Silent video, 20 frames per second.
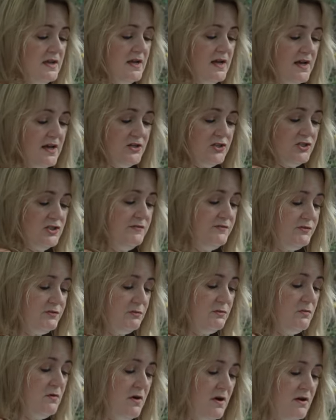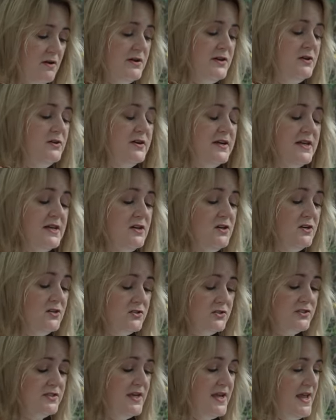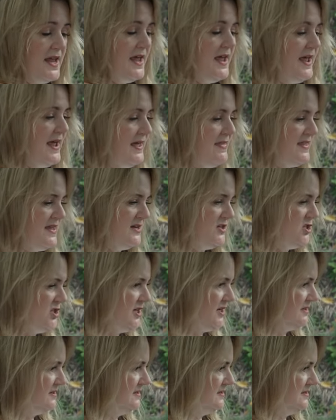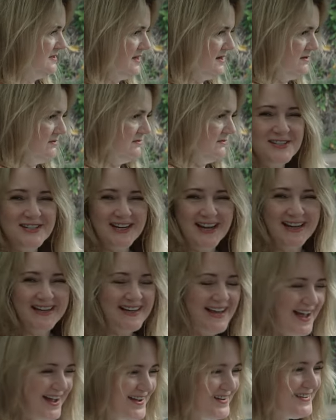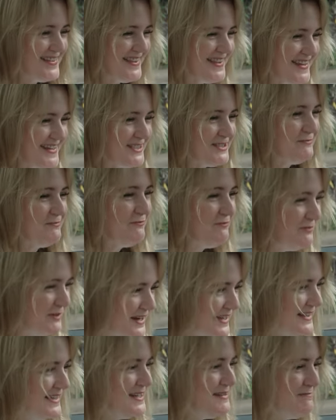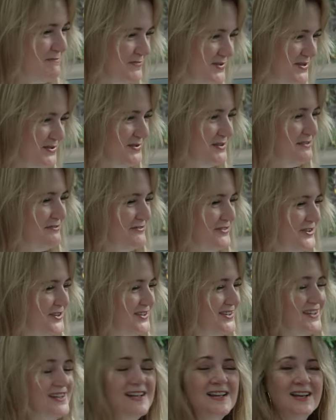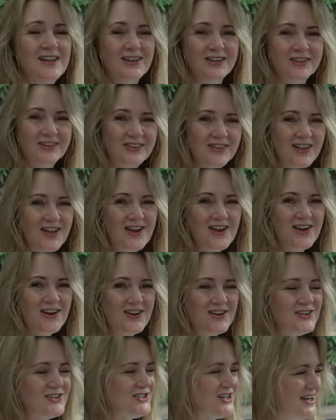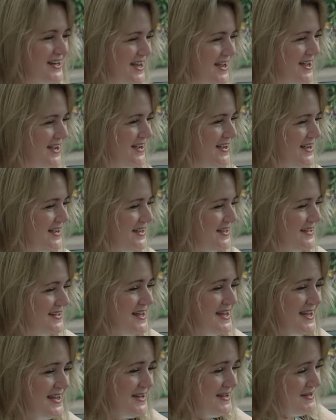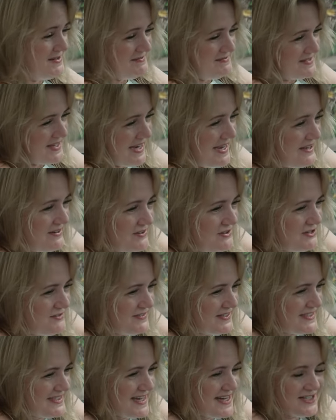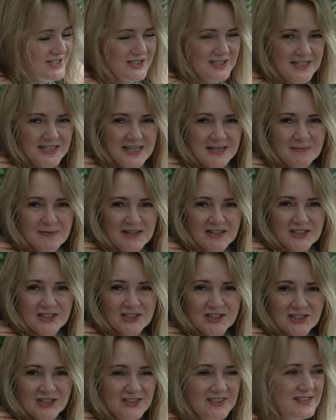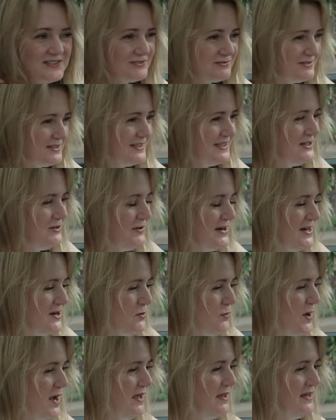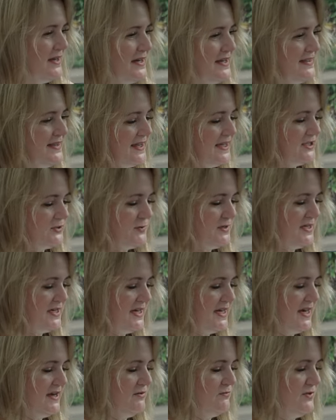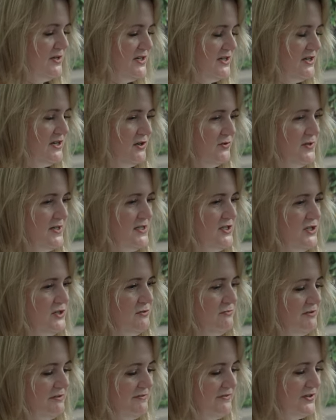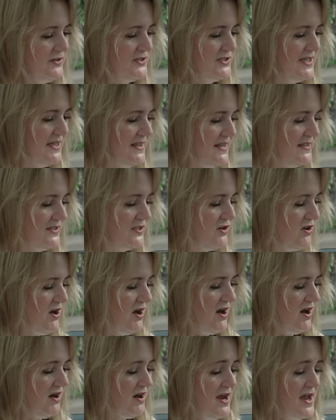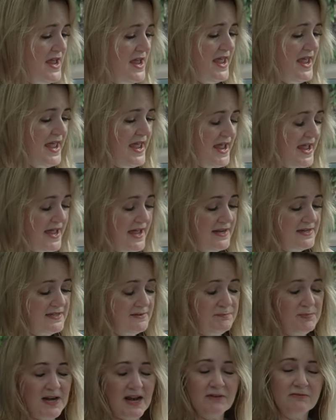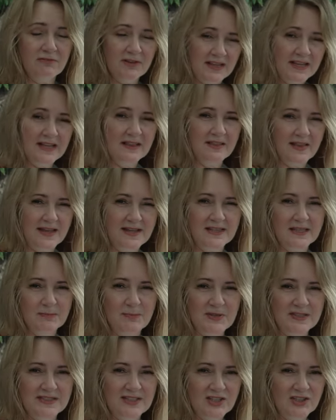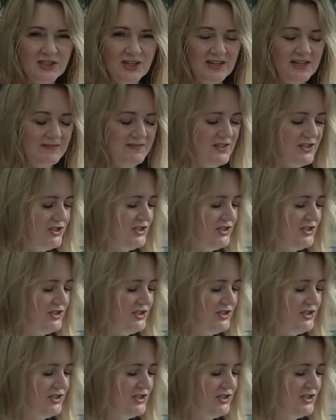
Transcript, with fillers: uh, shift through all your gears. And then check this out. Check out this really beautiful, large, uh, I don't know if it's H D, but it sure is really great quality. That's what you get when you go into reverse in this car. And, but I really like the position of the